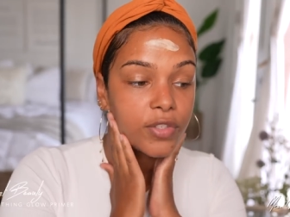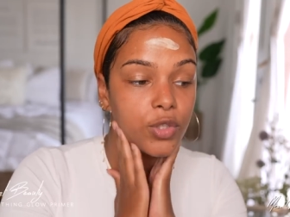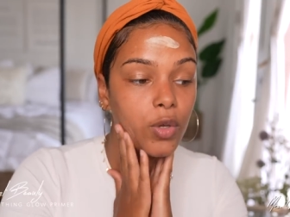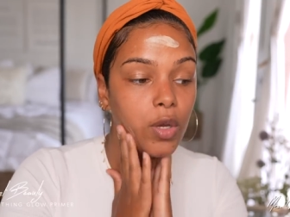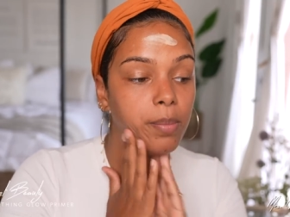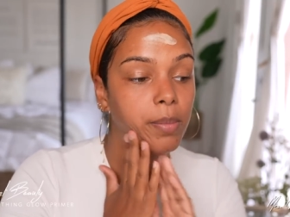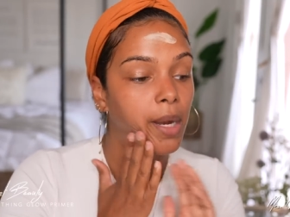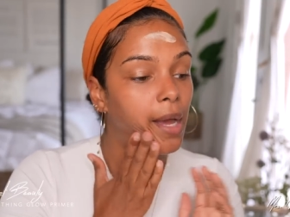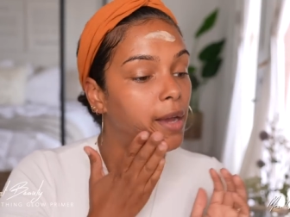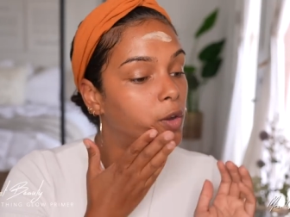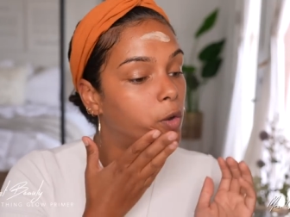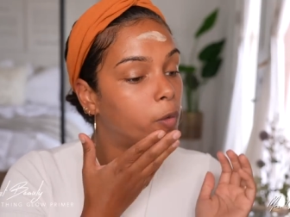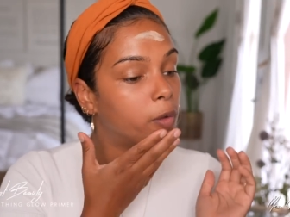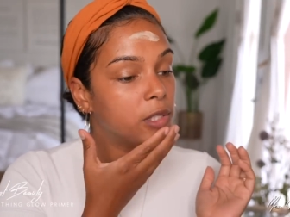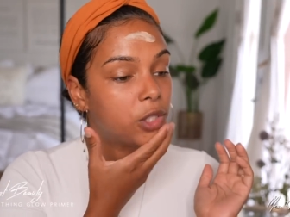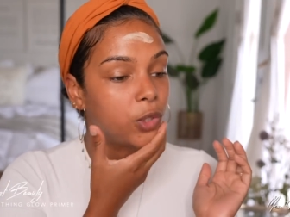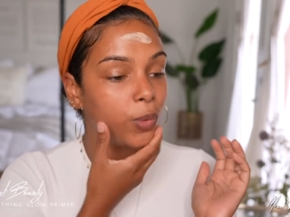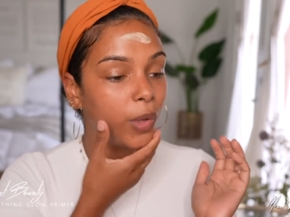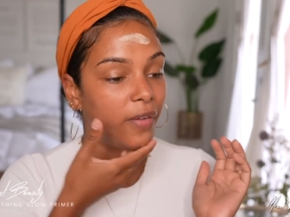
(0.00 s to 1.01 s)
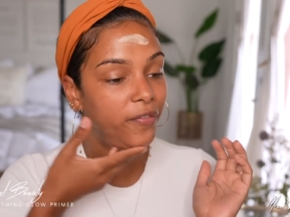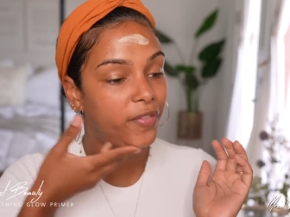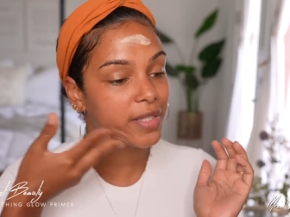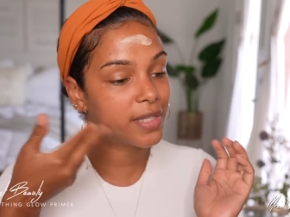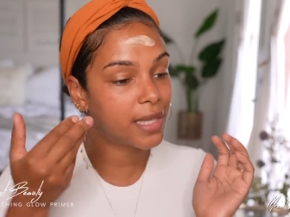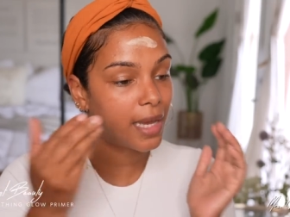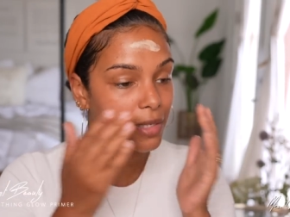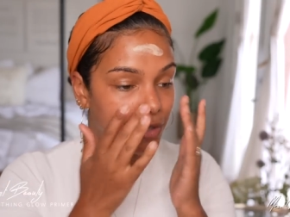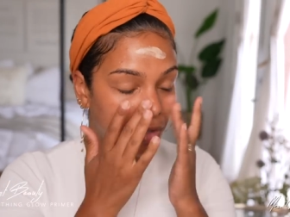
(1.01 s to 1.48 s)
so I'm not going to
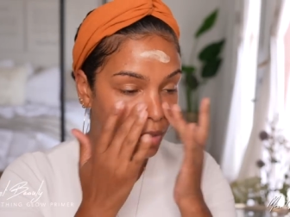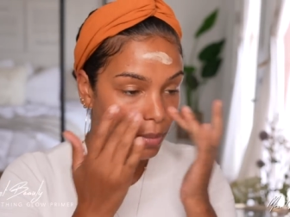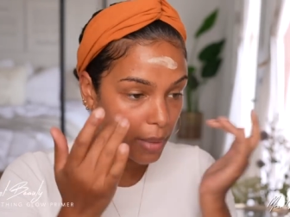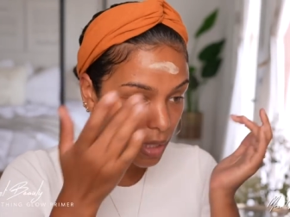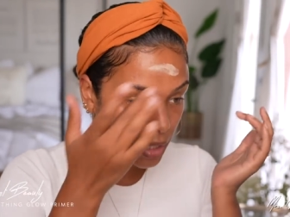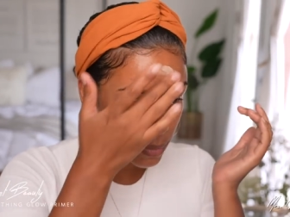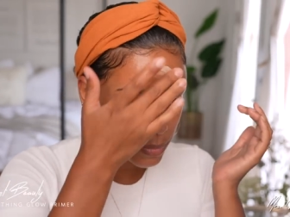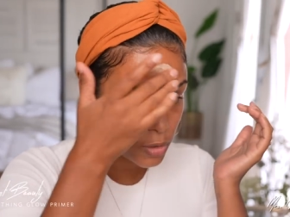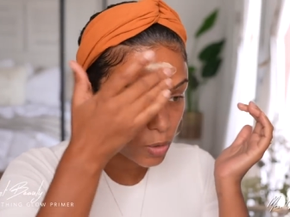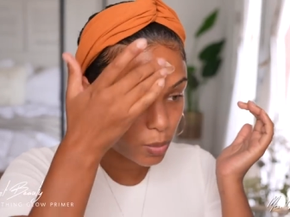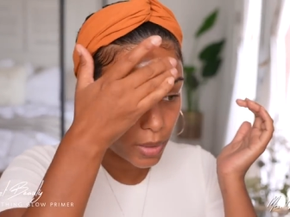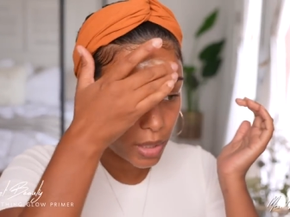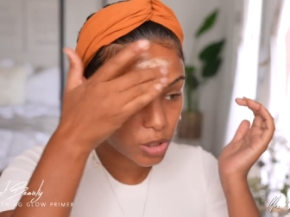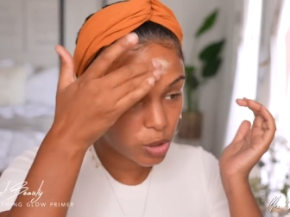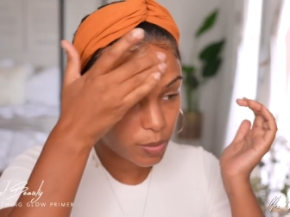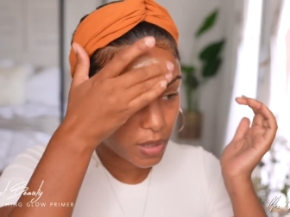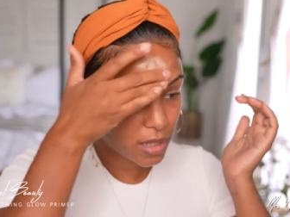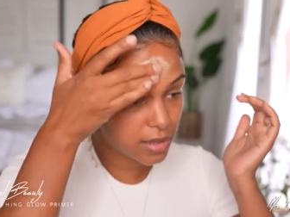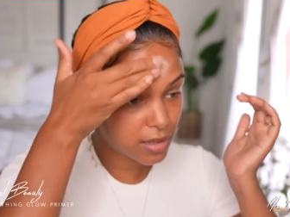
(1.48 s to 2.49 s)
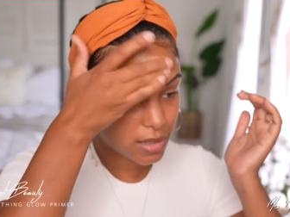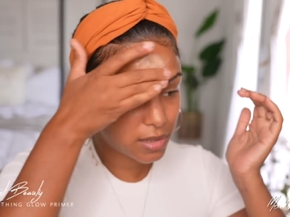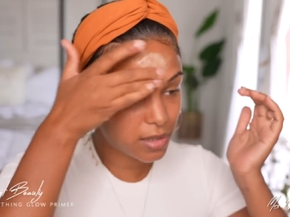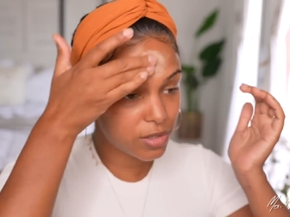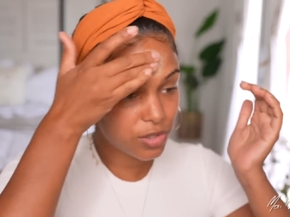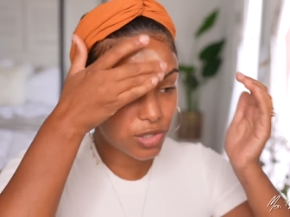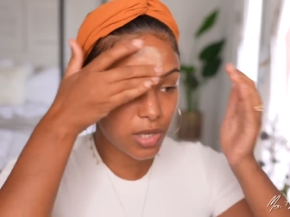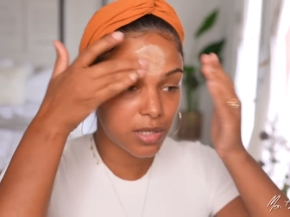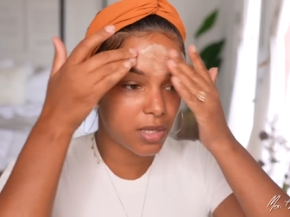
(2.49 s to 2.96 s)
emphasize on the makeup too much because this
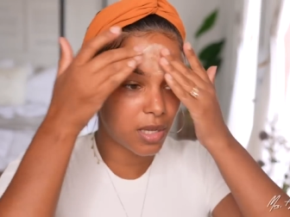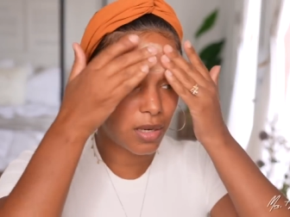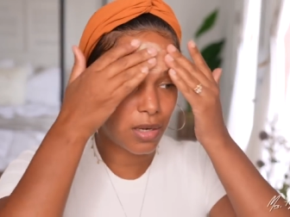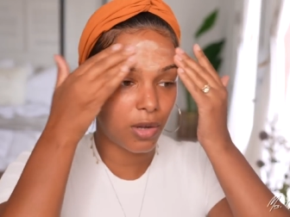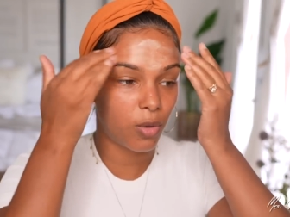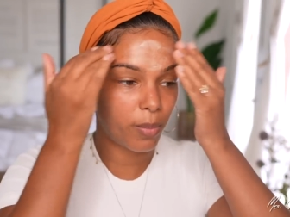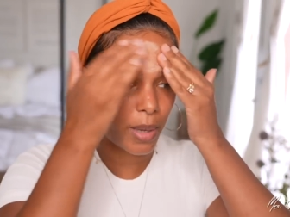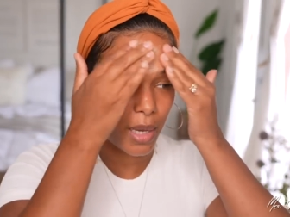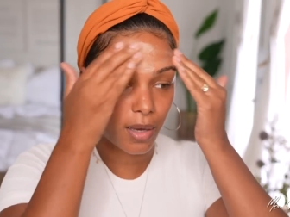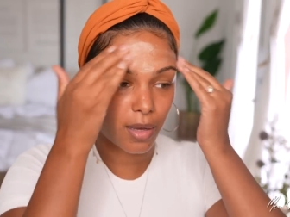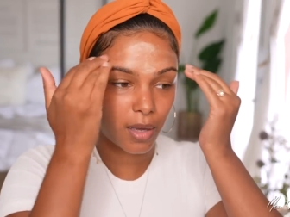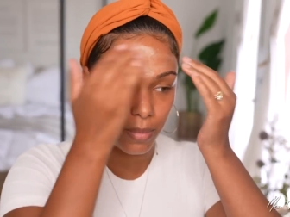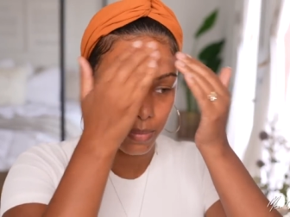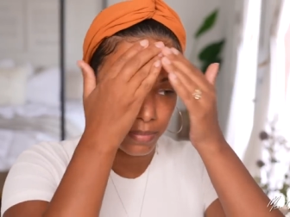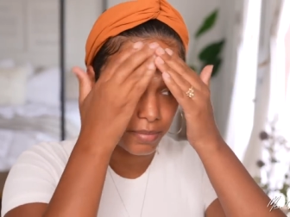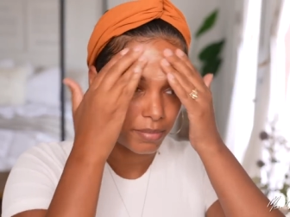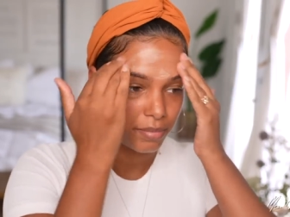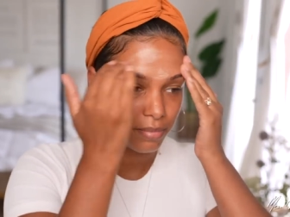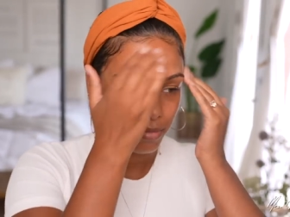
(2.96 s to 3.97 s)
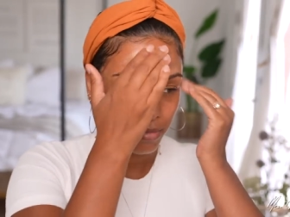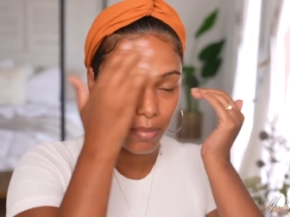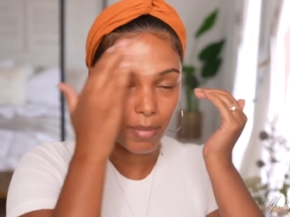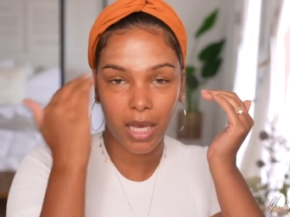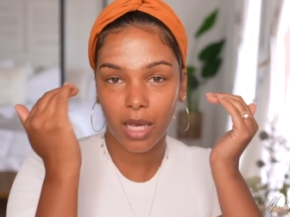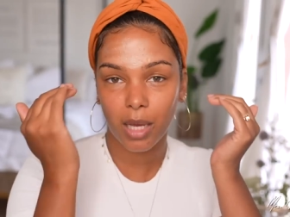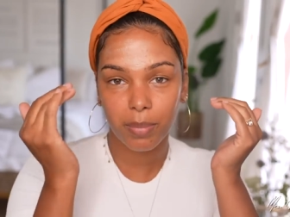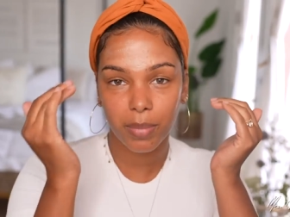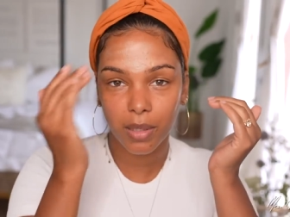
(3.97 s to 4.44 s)
is just a no makeup
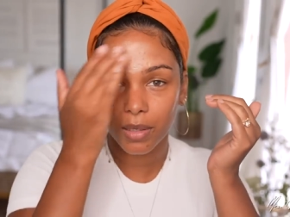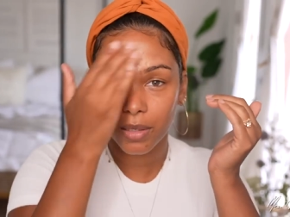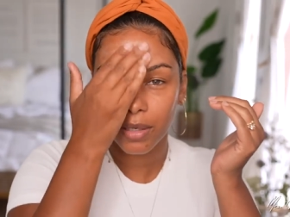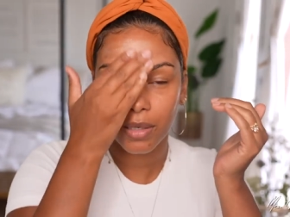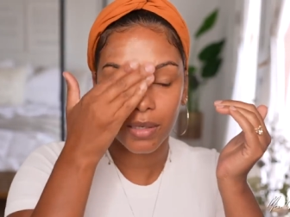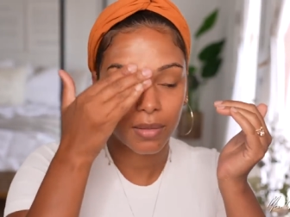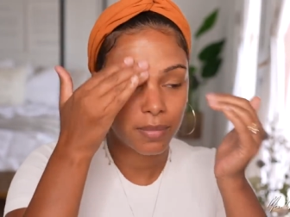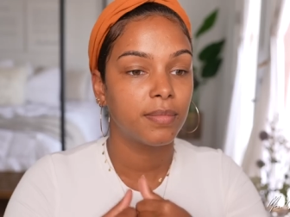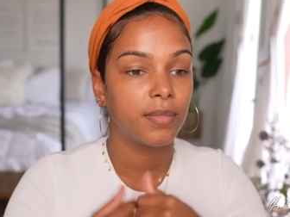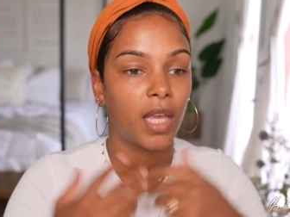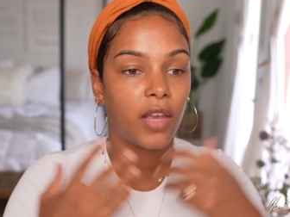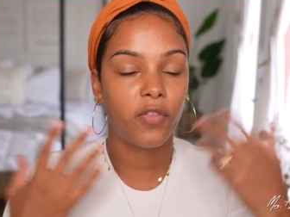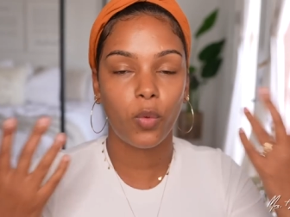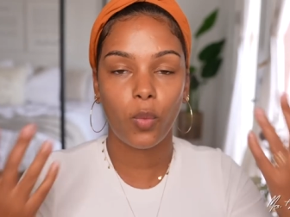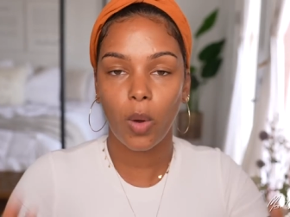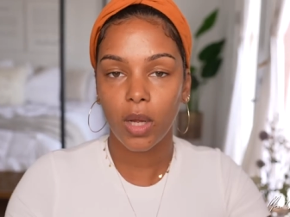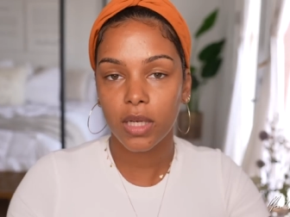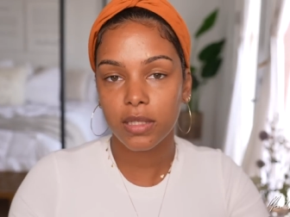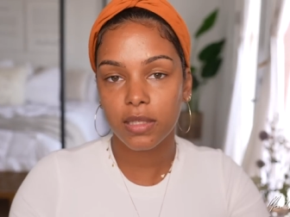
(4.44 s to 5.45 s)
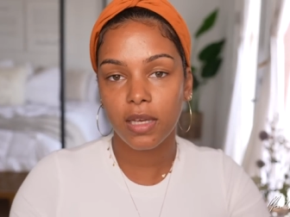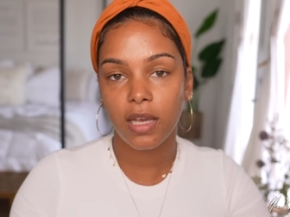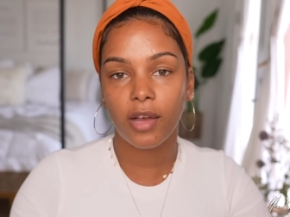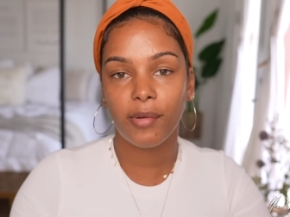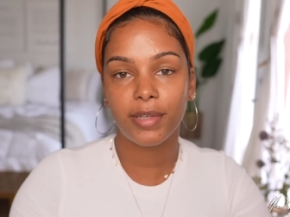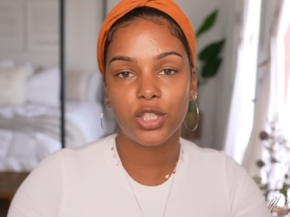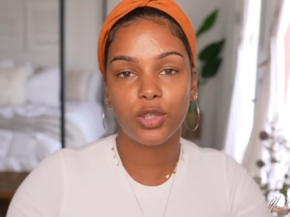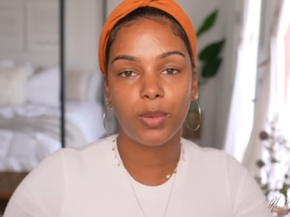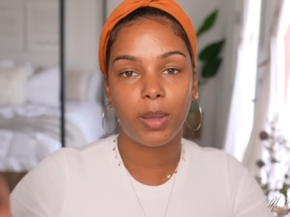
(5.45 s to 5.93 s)
makeup look. If you want to see how
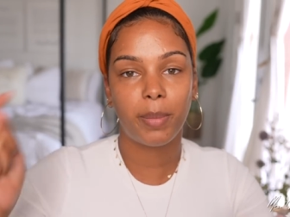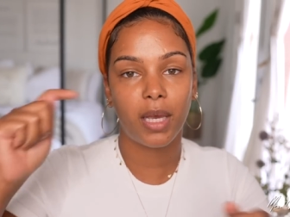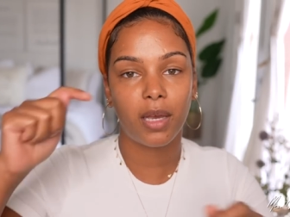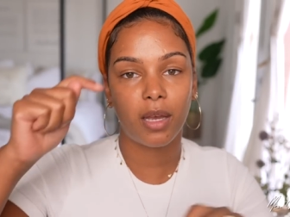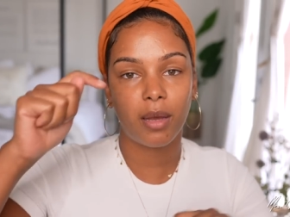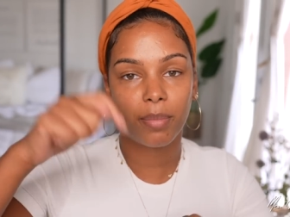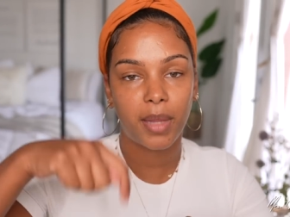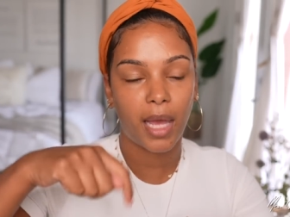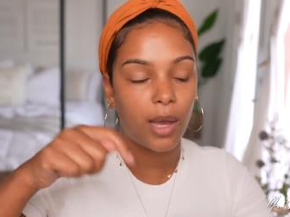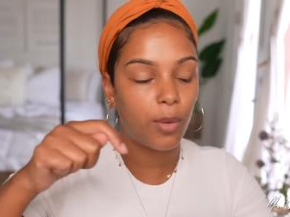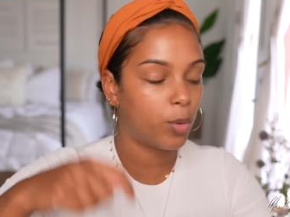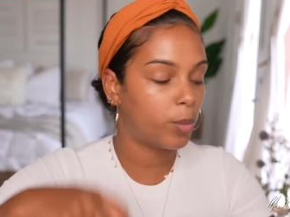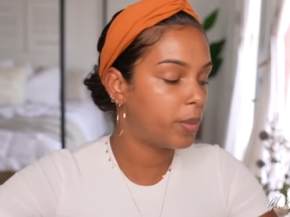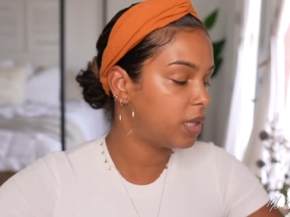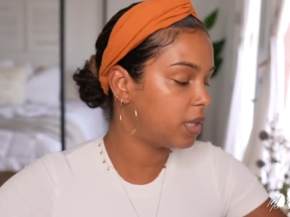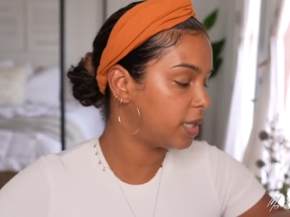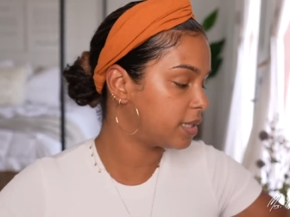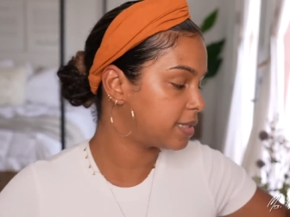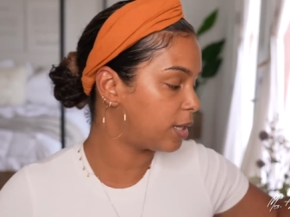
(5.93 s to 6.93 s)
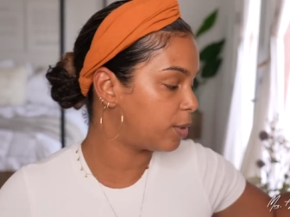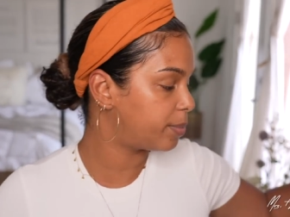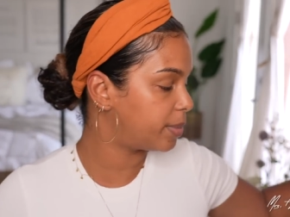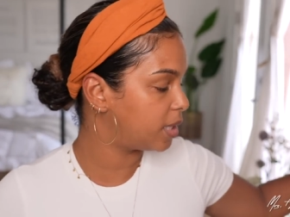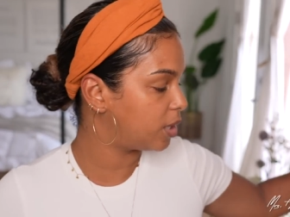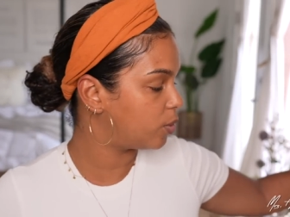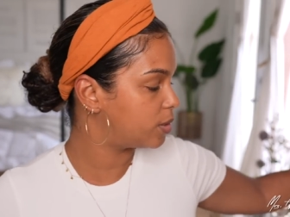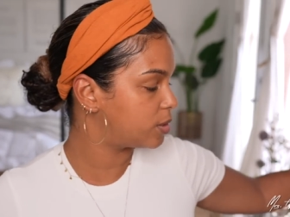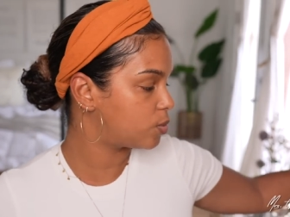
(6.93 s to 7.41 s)
I do my makeup, that will be linked down
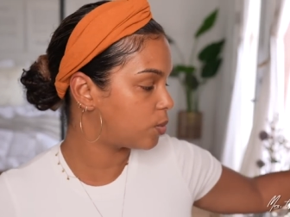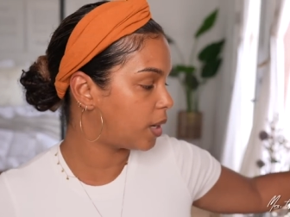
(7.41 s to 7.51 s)
below as